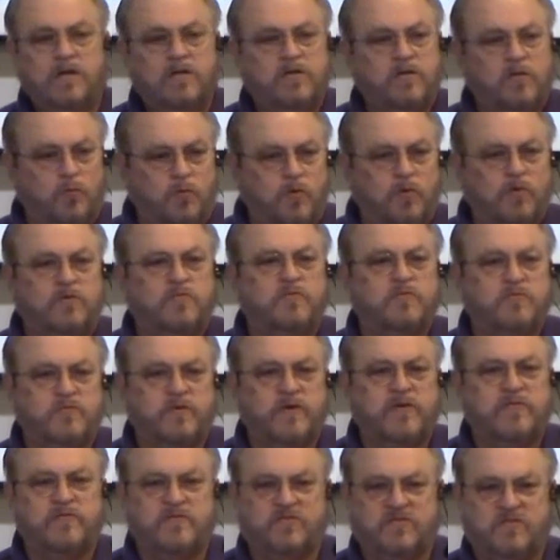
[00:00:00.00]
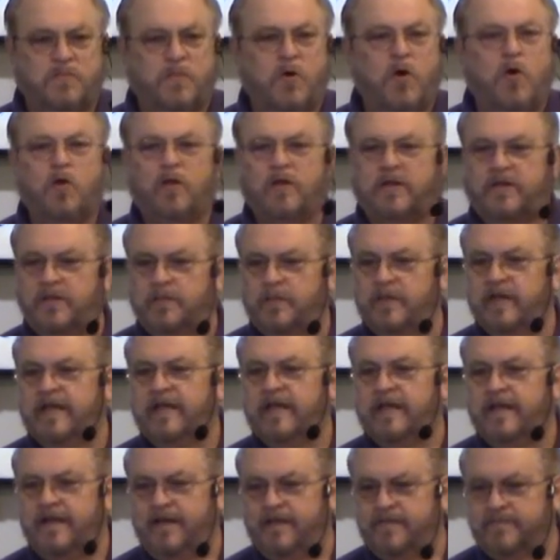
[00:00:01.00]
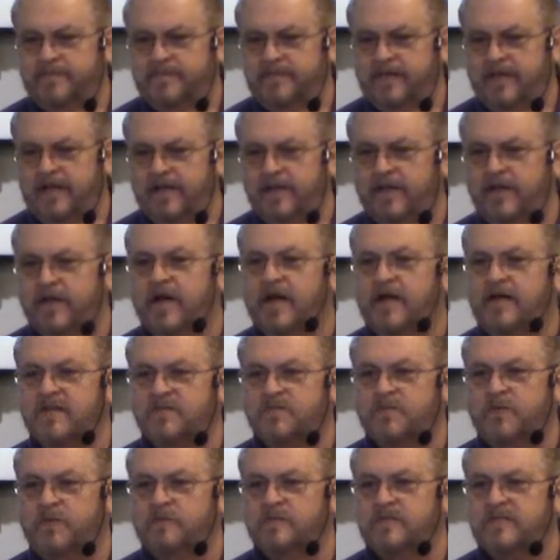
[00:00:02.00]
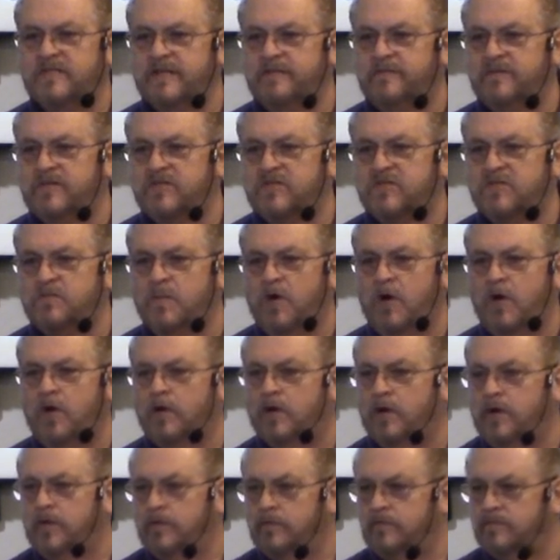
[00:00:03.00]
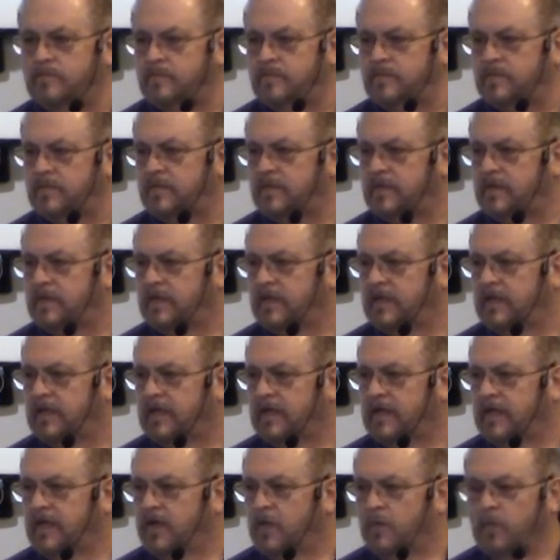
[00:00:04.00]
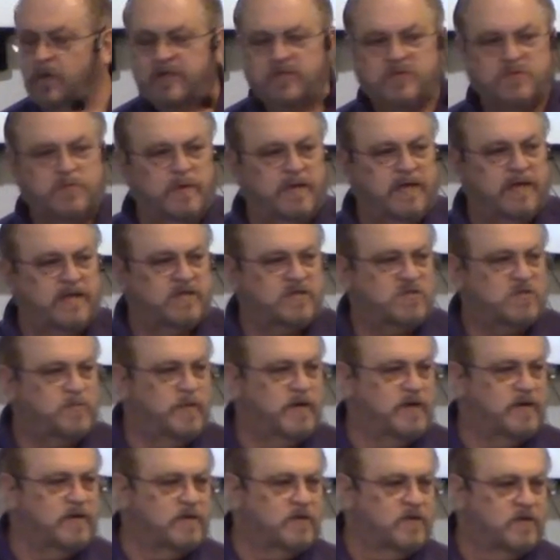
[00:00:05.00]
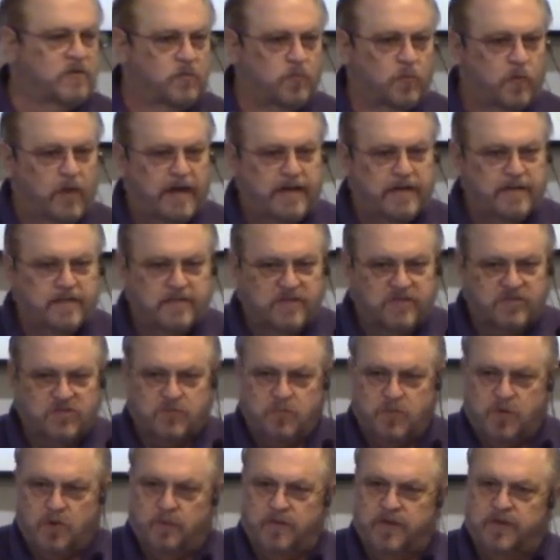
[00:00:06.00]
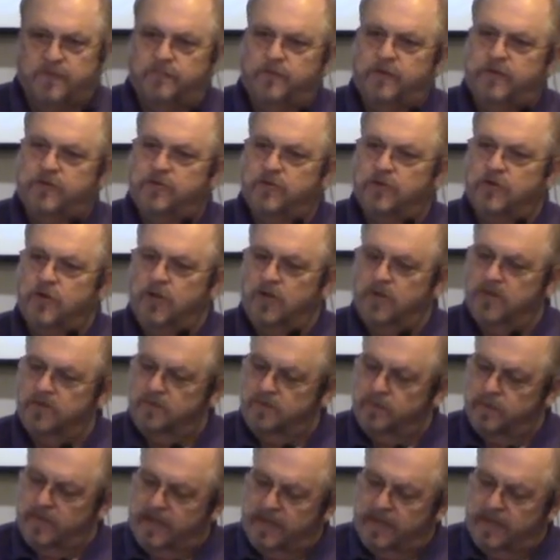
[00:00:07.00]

The world was rather small in the beginning, and the gospel was even smaller. But it's been estimated that right at this moment, if we took all of the